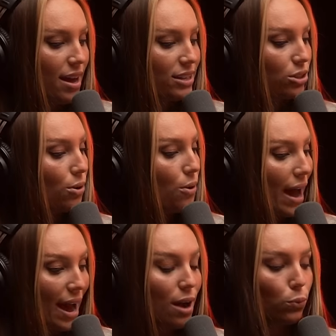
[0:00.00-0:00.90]
So
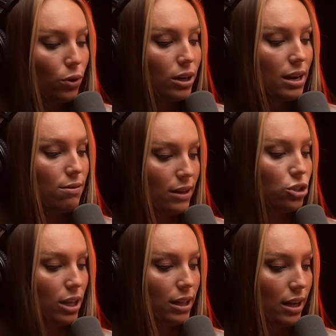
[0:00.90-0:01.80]
Anne would
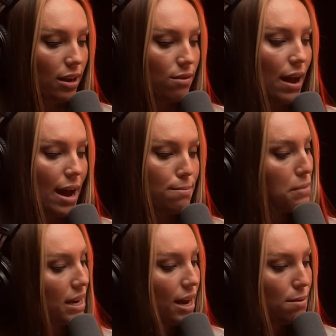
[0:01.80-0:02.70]
eventually leave and
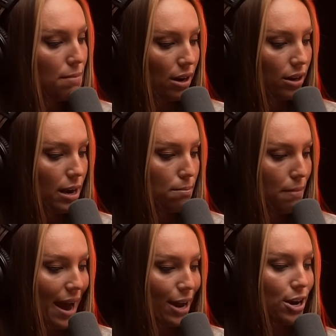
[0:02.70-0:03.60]
meet and marry a
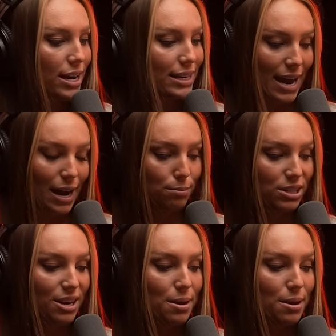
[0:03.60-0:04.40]
man named